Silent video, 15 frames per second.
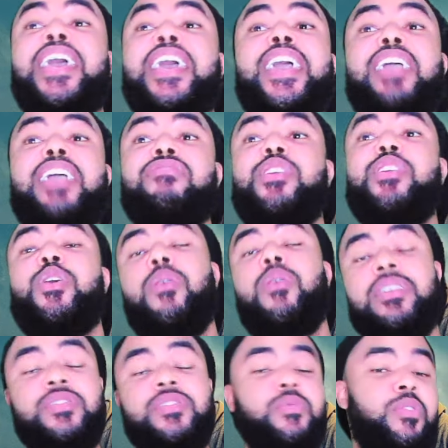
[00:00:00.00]
if you're
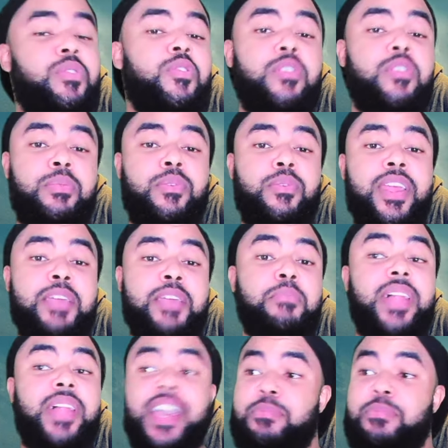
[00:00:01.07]
going to incorporate
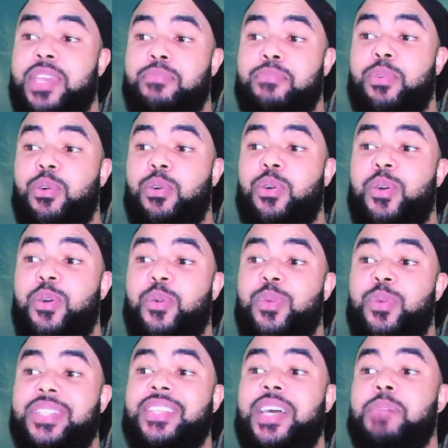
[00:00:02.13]
black people
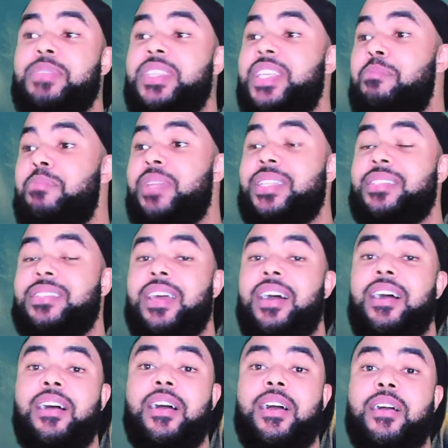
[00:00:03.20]
with some semblance
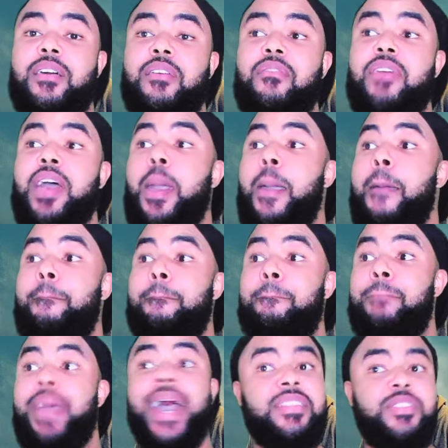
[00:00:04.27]
of
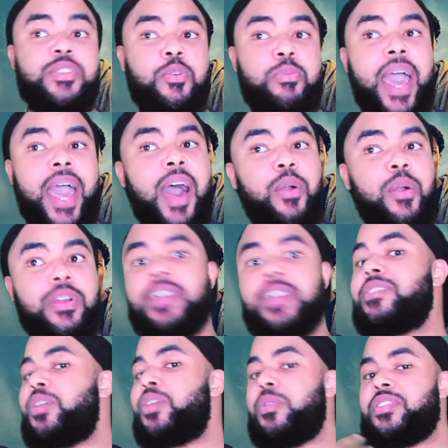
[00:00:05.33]
magical
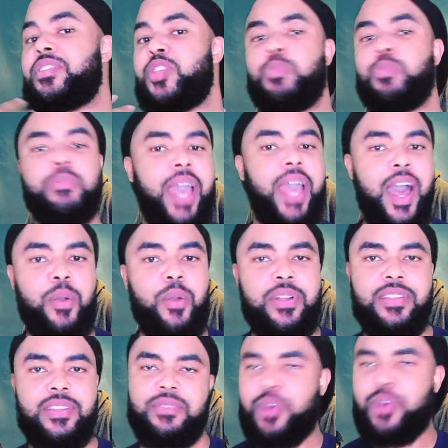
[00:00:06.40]
powers or
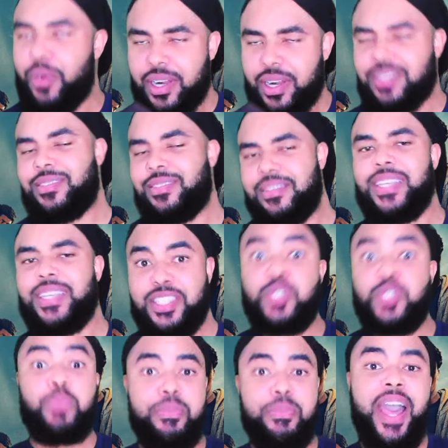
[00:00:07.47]
superpowers, of course,
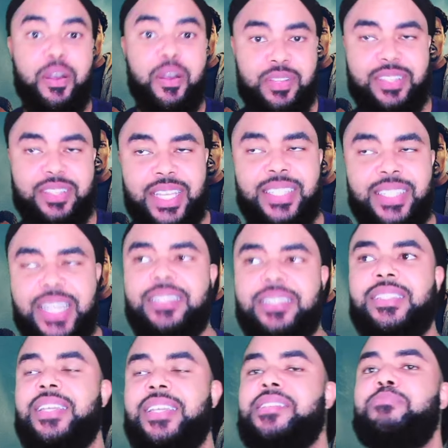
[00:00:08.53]
superpowers in this
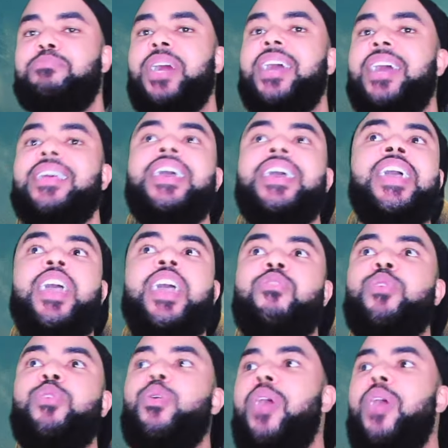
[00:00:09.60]
instance, but if
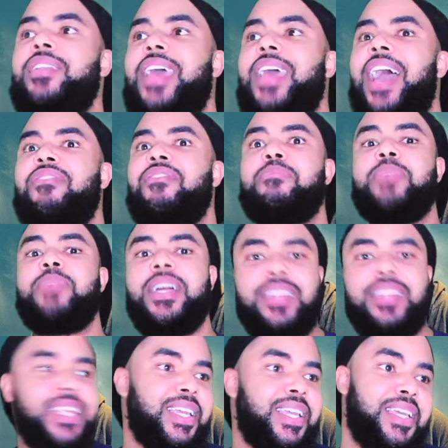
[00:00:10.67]
we're going to have
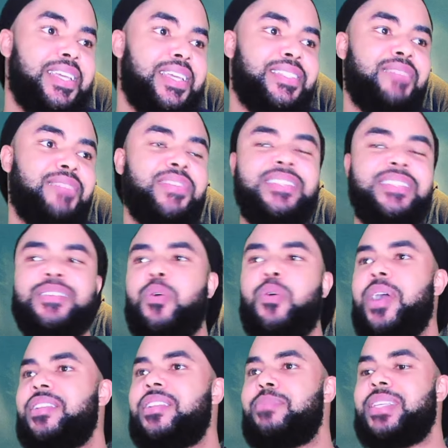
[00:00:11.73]
abilities, if it's
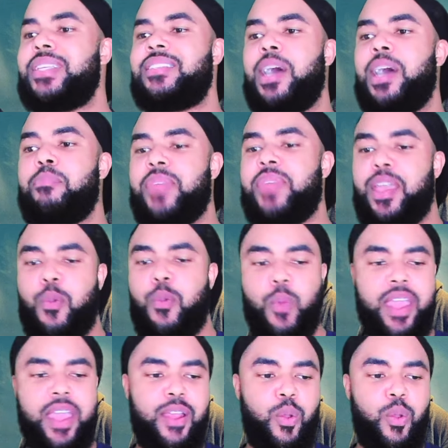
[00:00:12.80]
going to be something
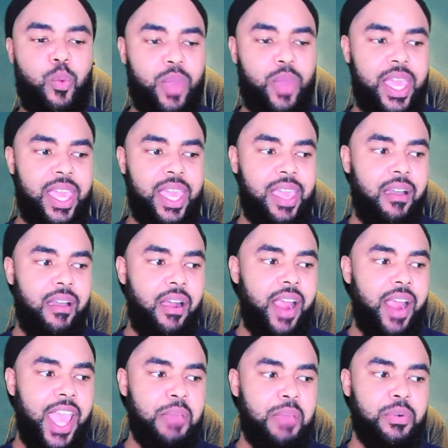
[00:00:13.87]
where we are
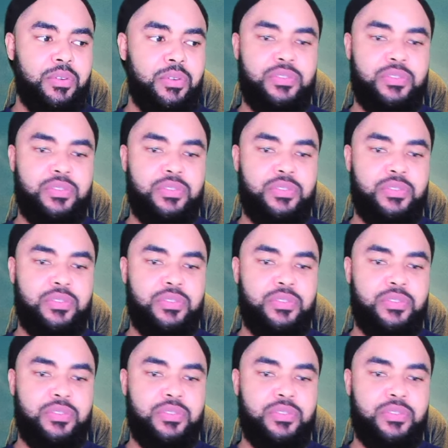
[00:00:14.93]
able